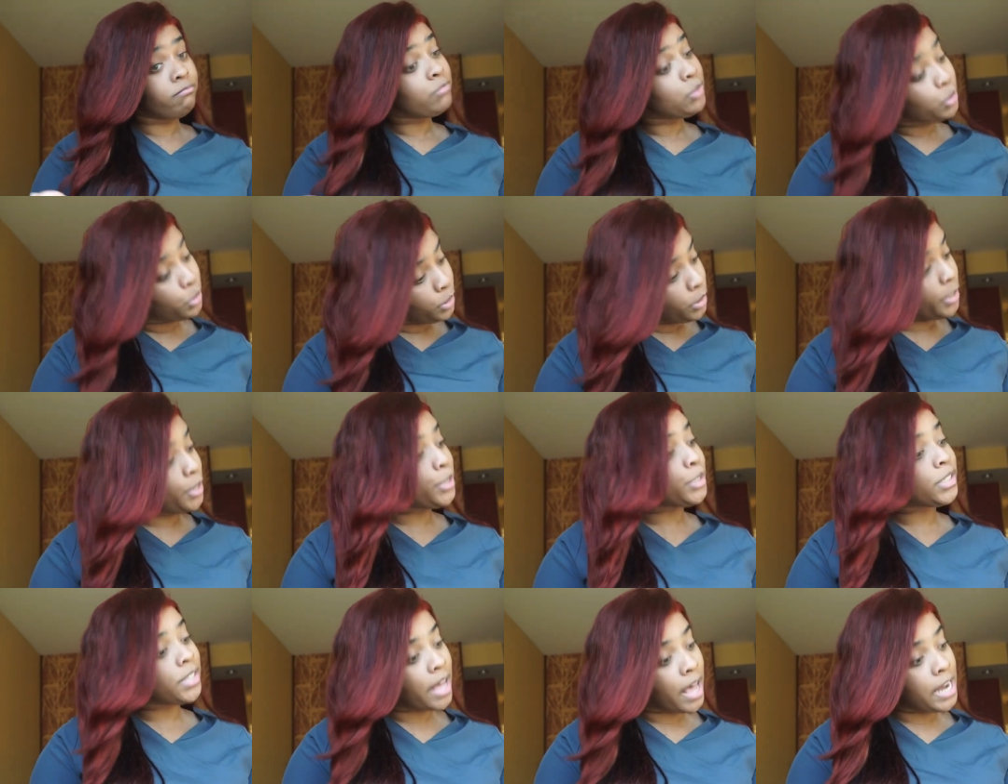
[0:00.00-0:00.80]
2
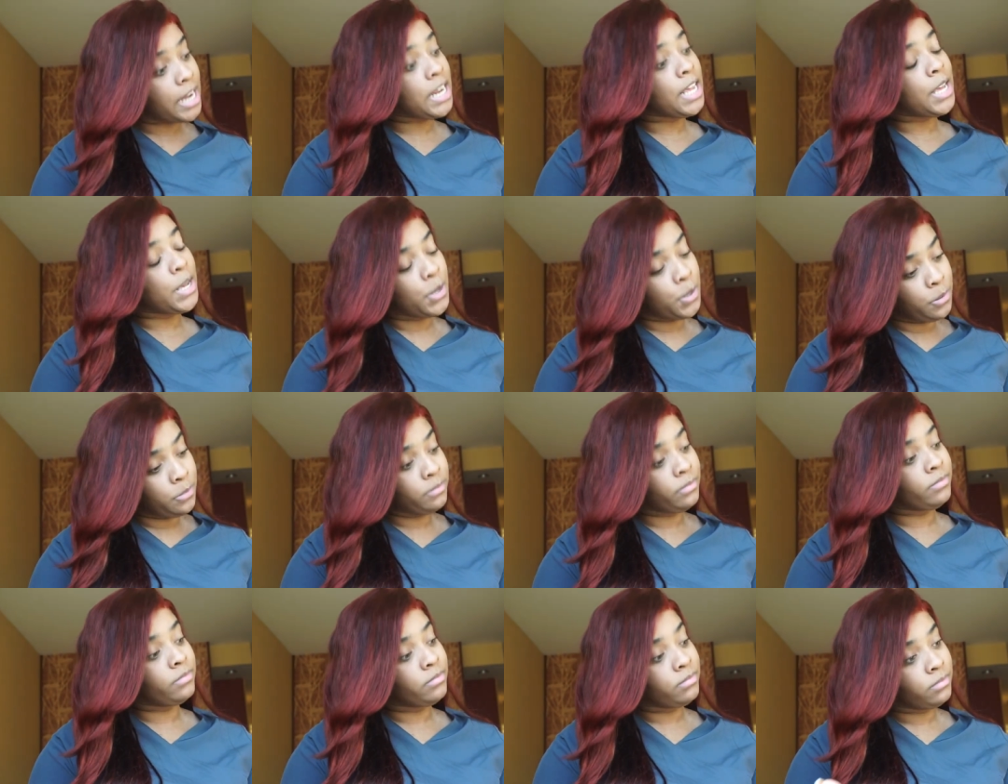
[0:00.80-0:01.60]
years is ideal
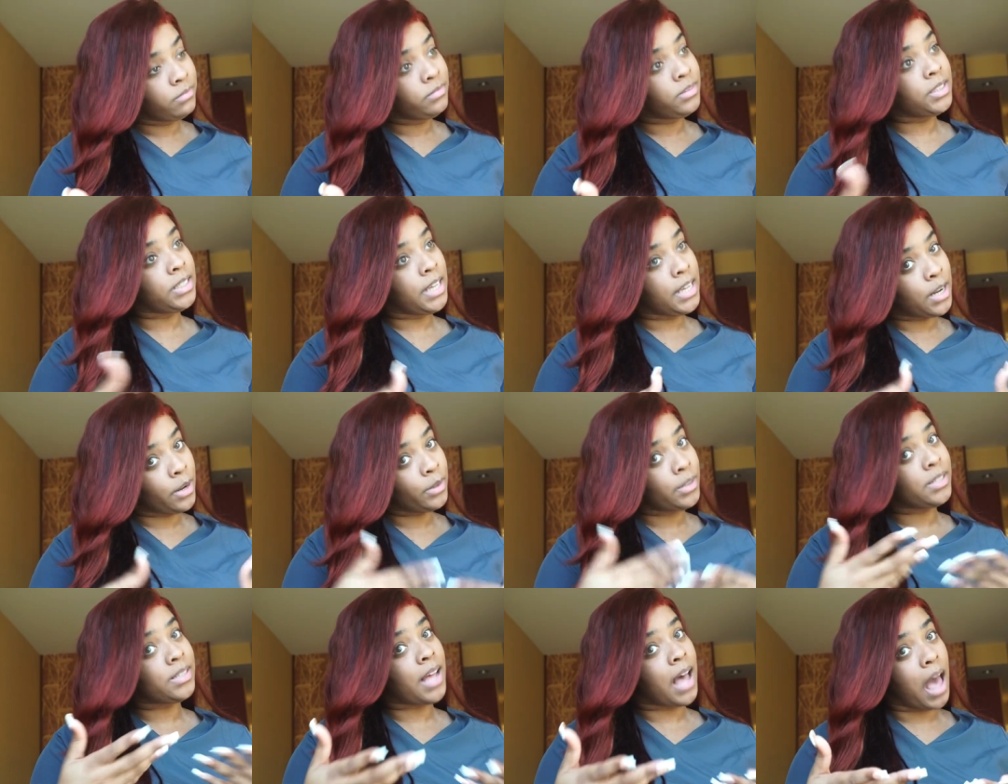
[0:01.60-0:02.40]
to get
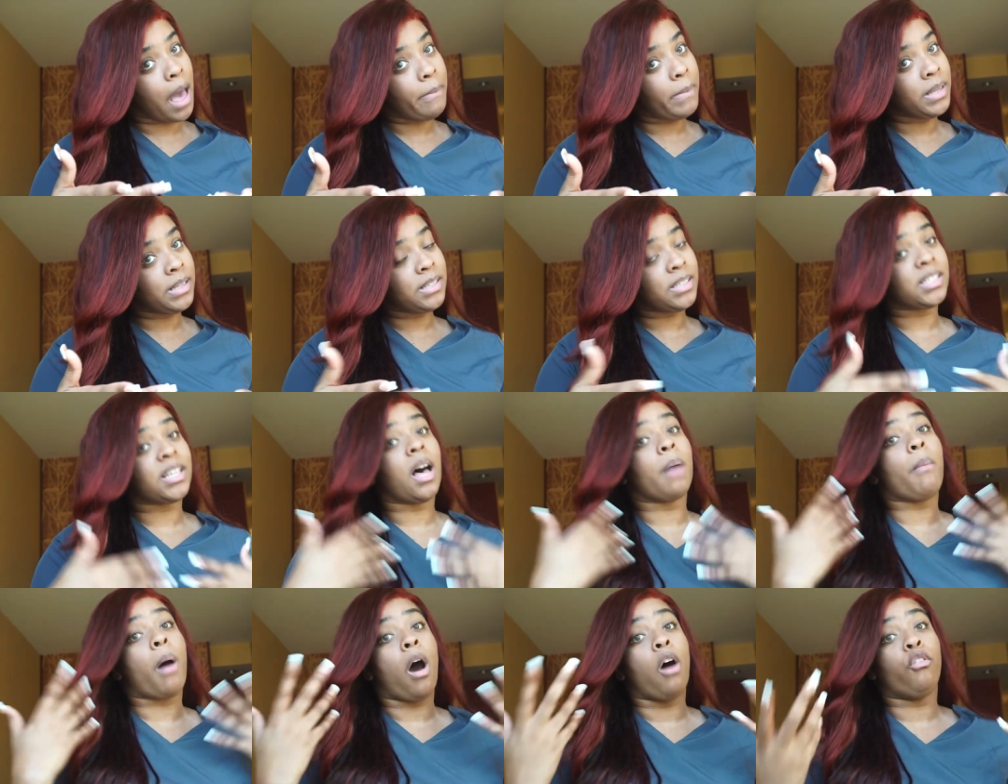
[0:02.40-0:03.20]
on assignment.
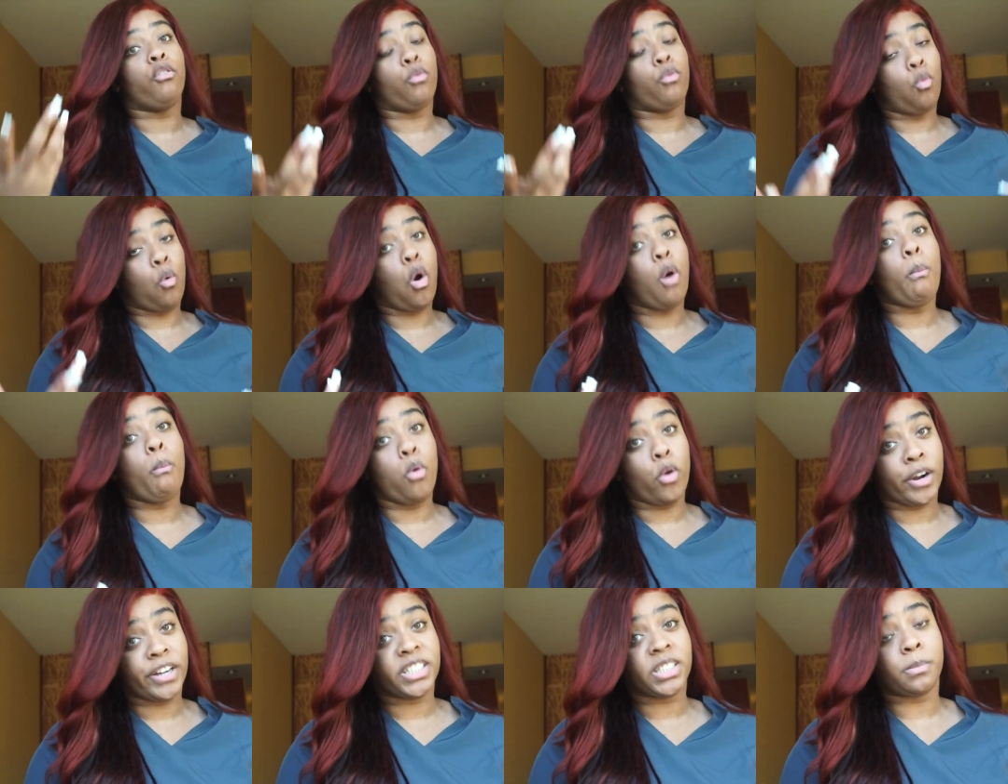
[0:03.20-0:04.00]
Some want
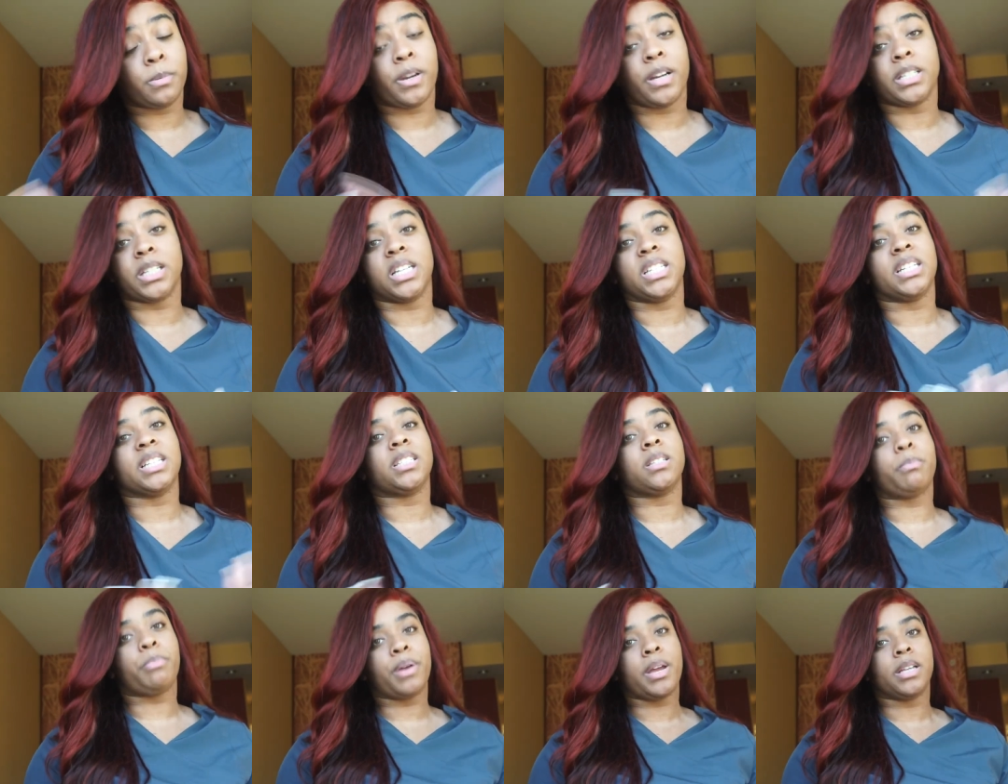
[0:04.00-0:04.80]
more experience. It just
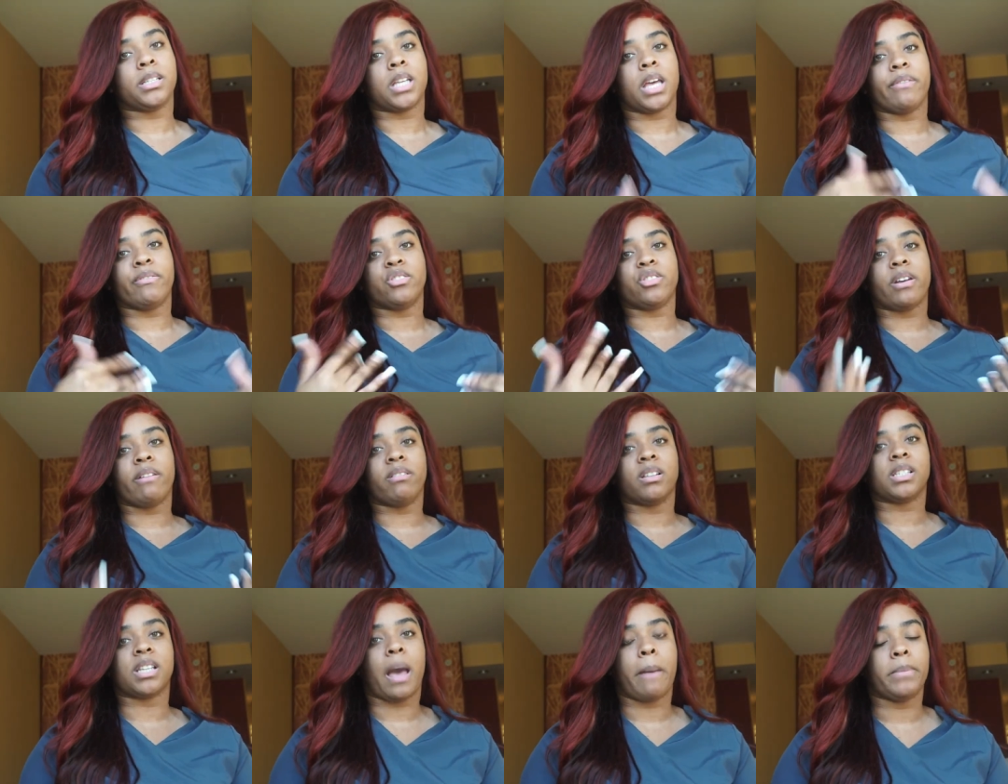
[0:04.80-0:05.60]
depends. Every travel
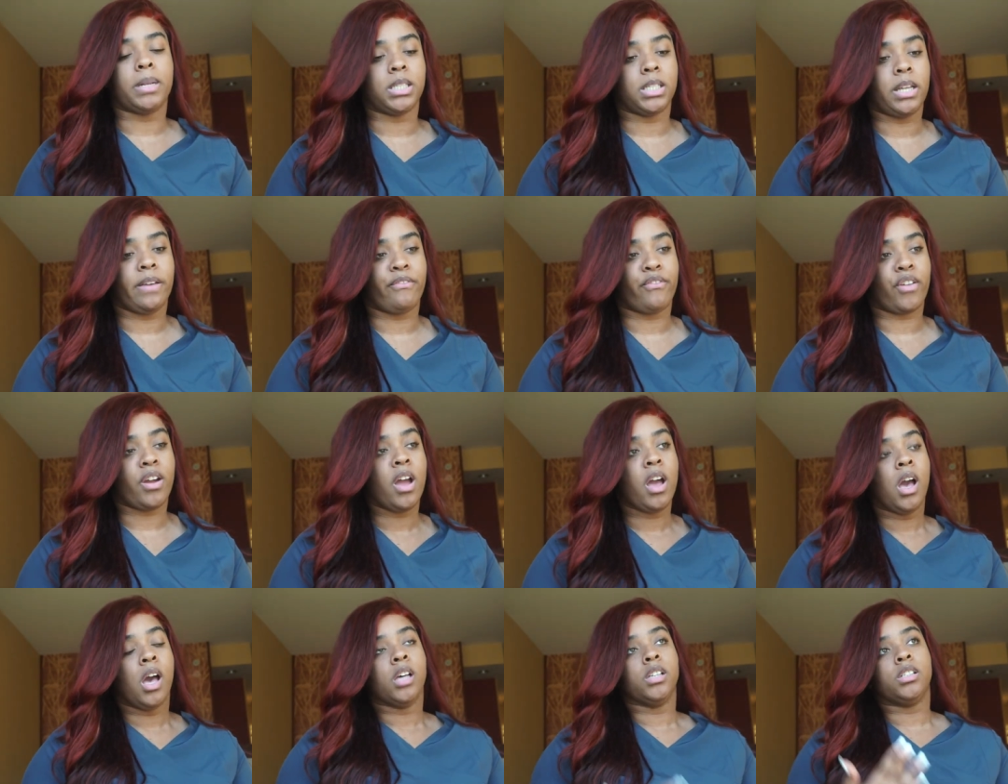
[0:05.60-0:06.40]
assignment is different.
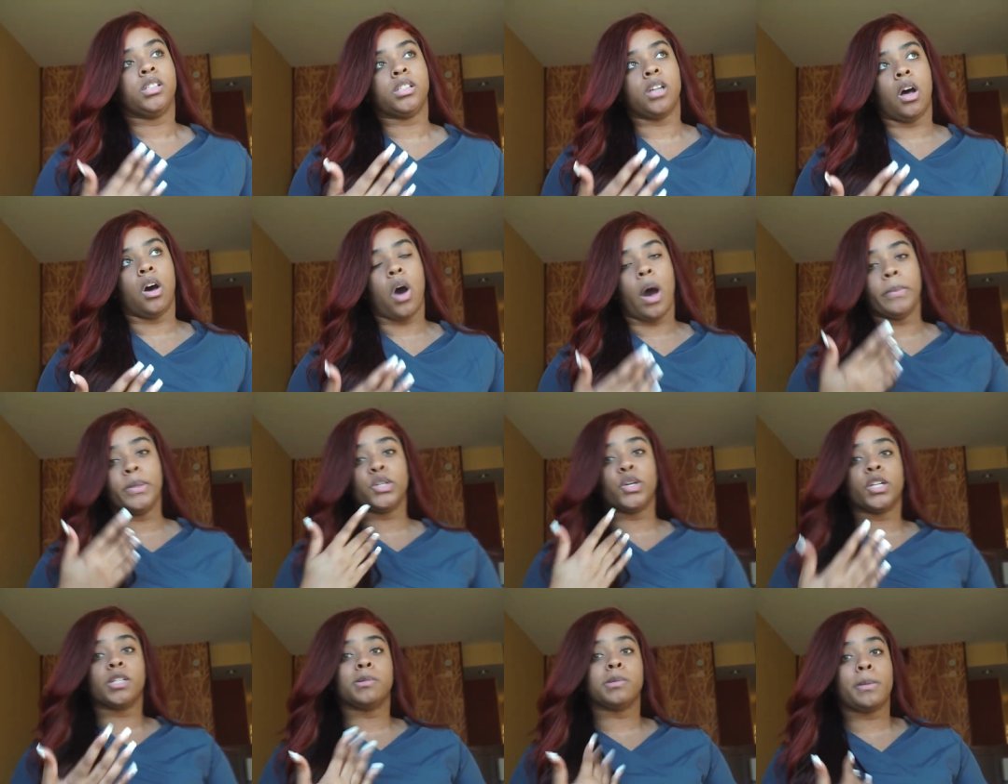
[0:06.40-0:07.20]
So I'm just
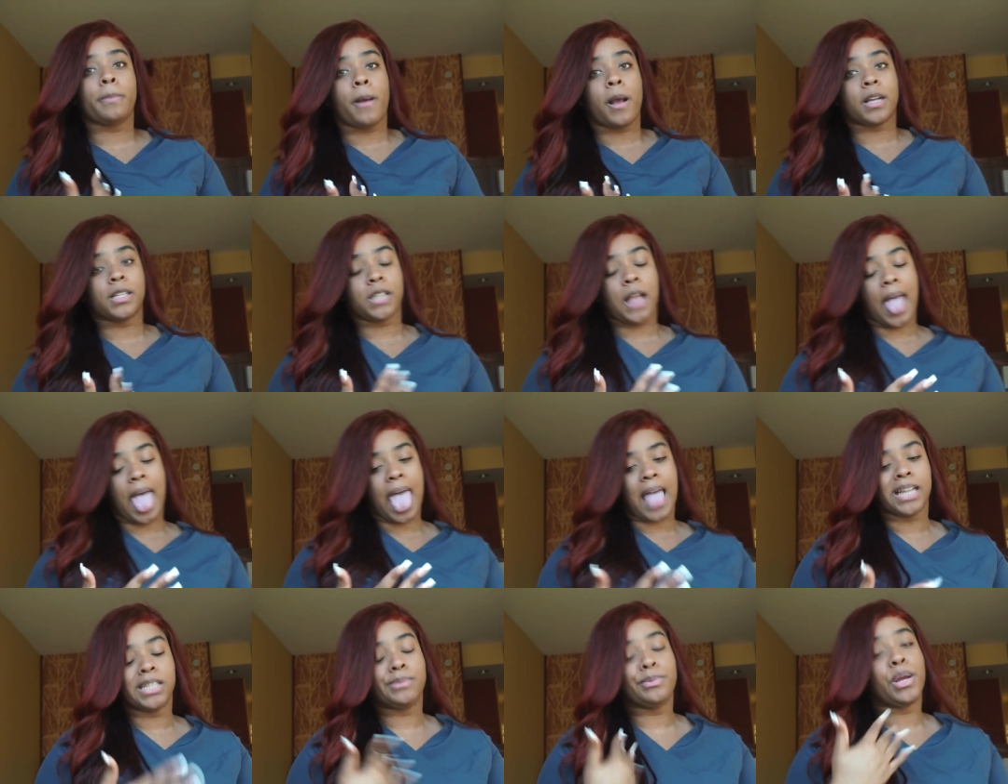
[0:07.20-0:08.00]
gonna
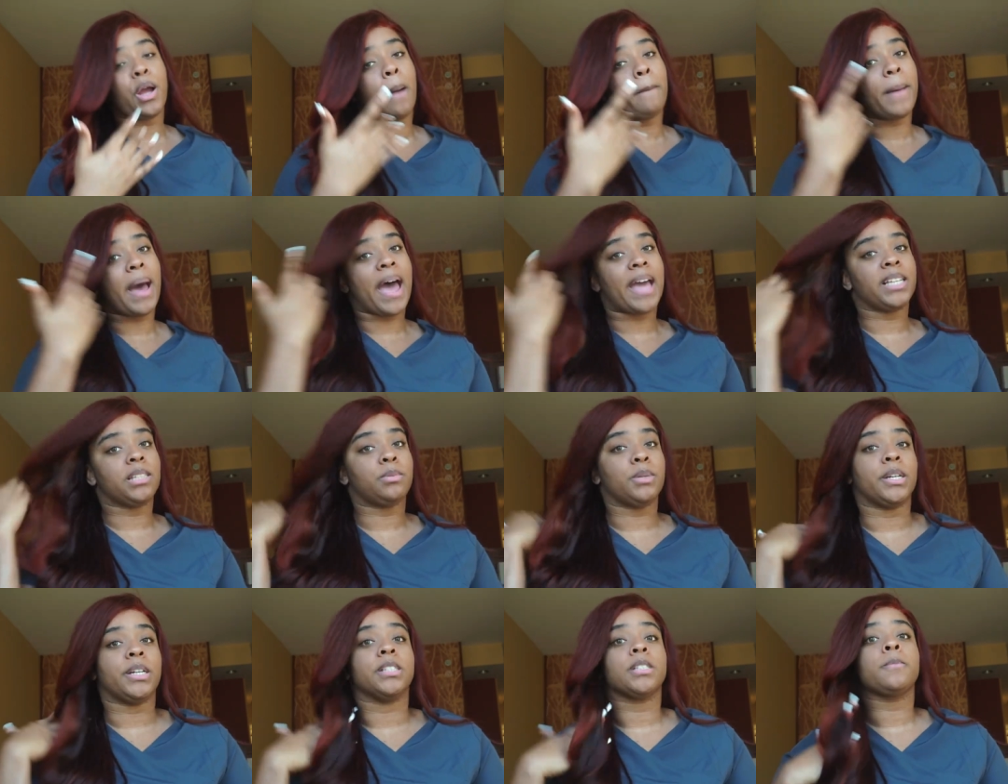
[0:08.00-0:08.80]
speak on my
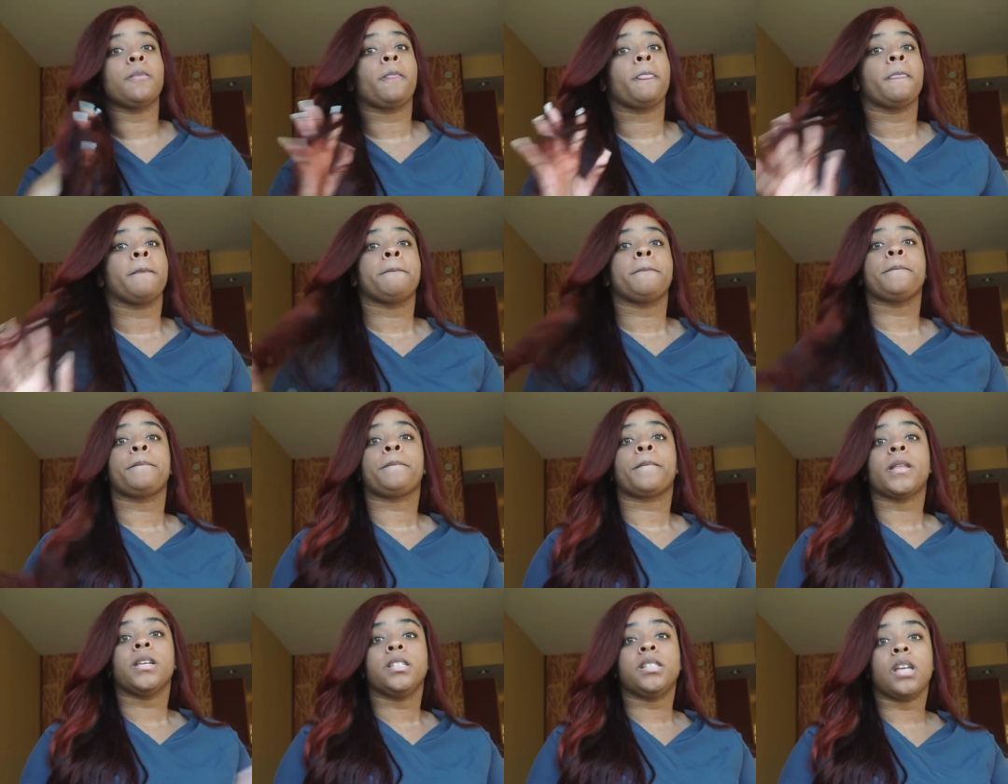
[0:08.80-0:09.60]
experience.
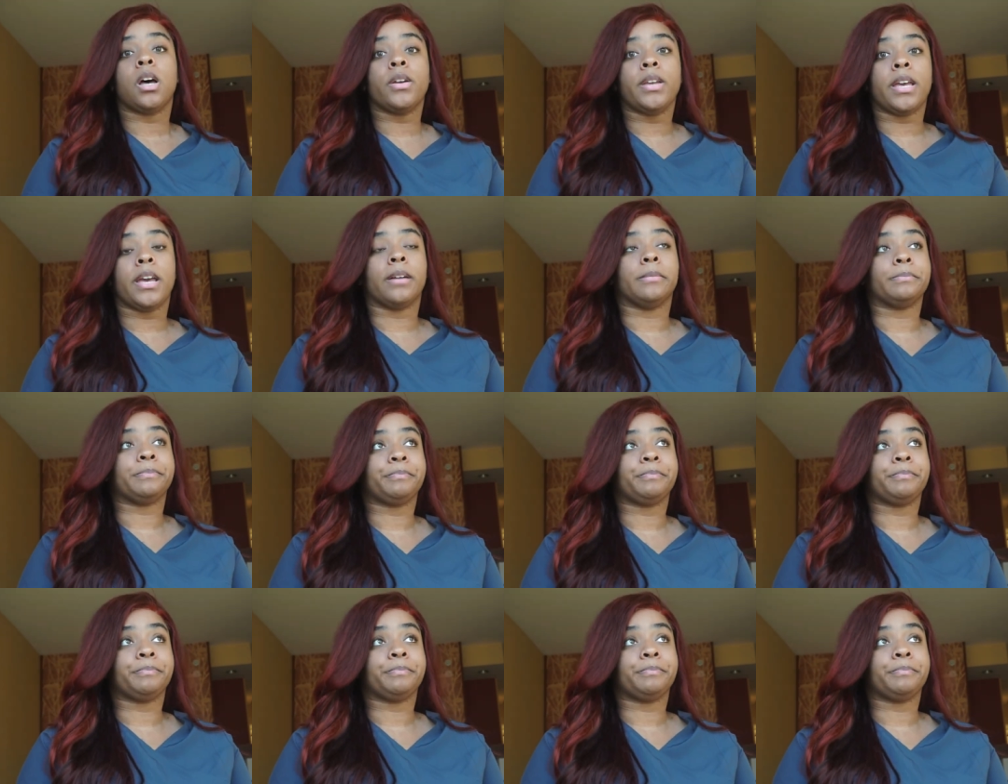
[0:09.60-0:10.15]
So yeah.